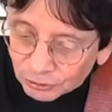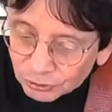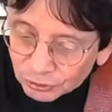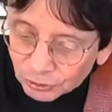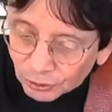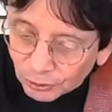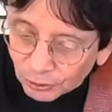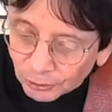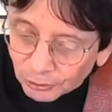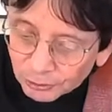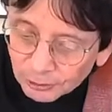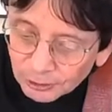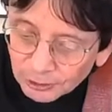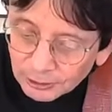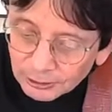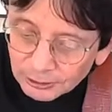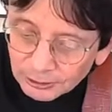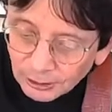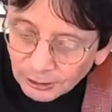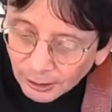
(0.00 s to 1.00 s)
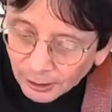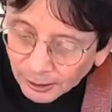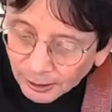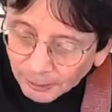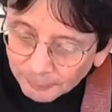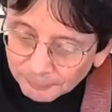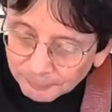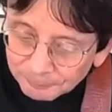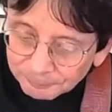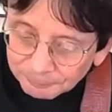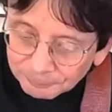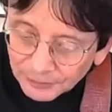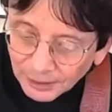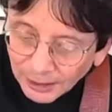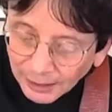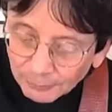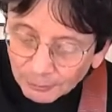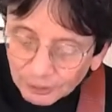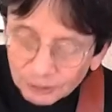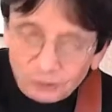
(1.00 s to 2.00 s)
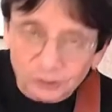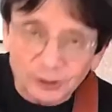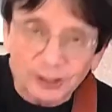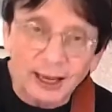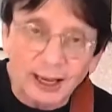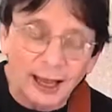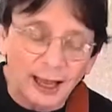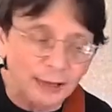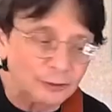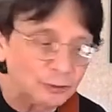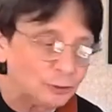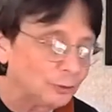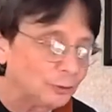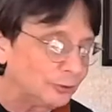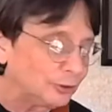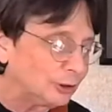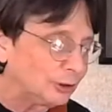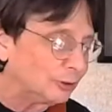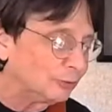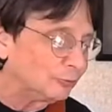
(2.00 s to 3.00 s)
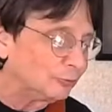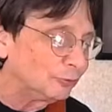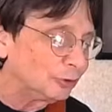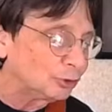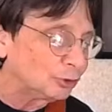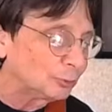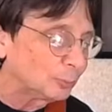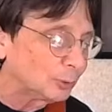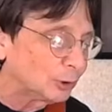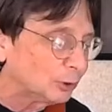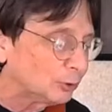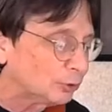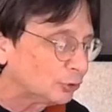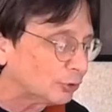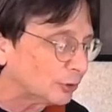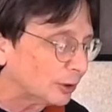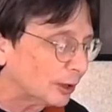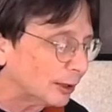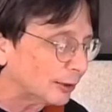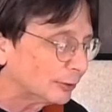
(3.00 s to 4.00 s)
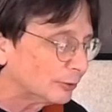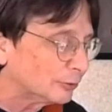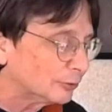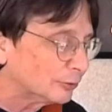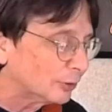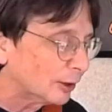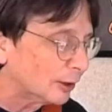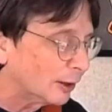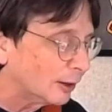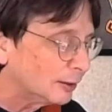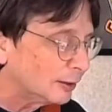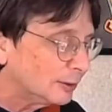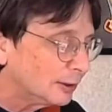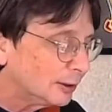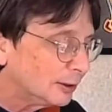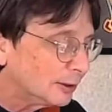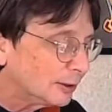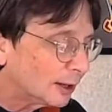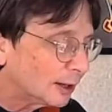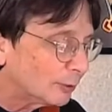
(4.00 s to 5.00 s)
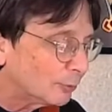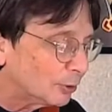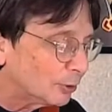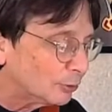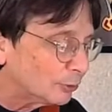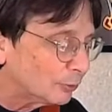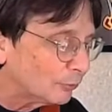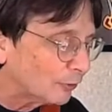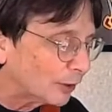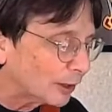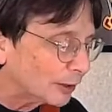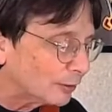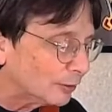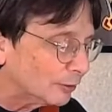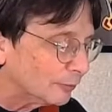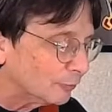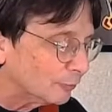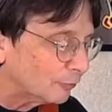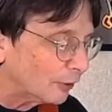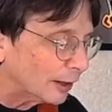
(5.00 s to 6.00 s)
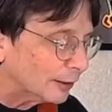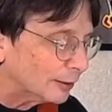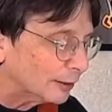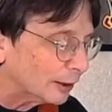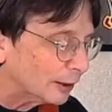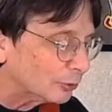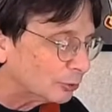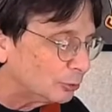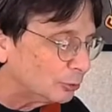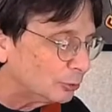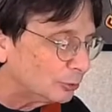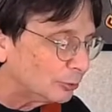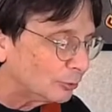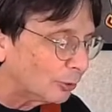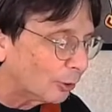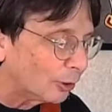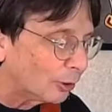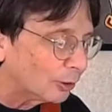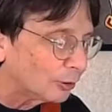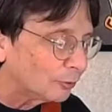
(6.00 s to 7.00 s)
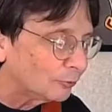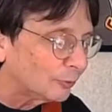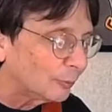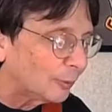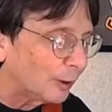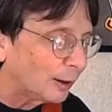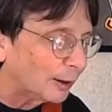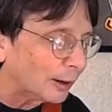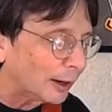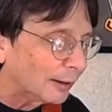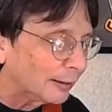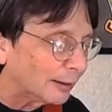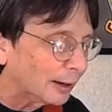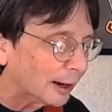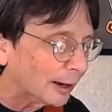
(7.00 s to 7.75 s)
So I want to say hi to the Invisibles, and I wonder if I can find out who all of them are.